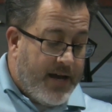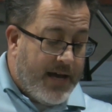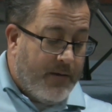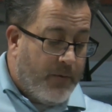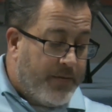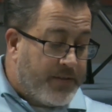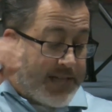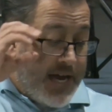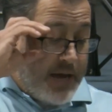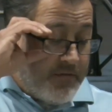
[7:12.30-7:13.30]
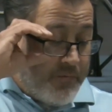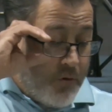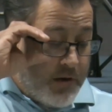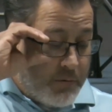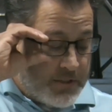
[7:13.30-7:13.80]
And when the time of
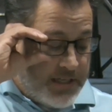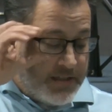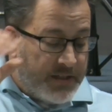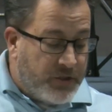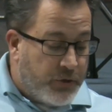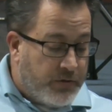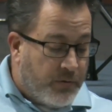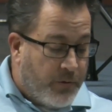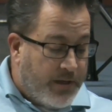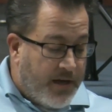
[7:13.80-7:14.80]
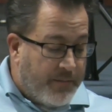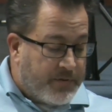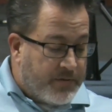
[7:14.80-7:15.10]
mourning was ended, Judah went up